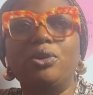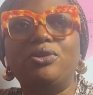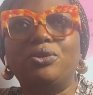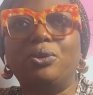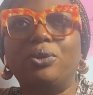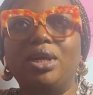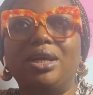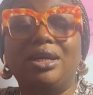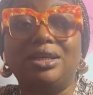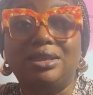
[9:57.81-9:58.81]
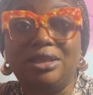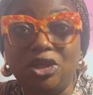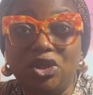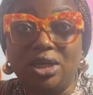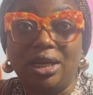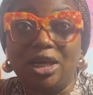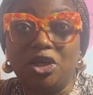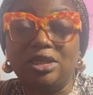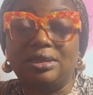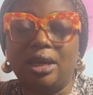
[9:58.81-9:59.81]
So the teaching and
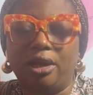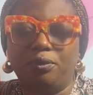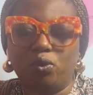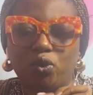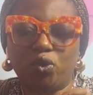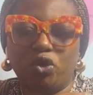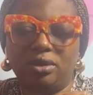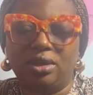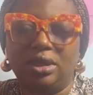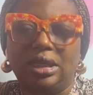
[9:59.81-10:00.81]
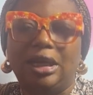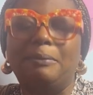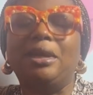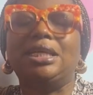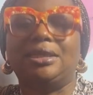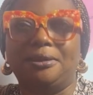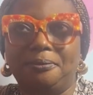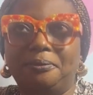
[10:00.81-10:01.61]
learning style, amazing.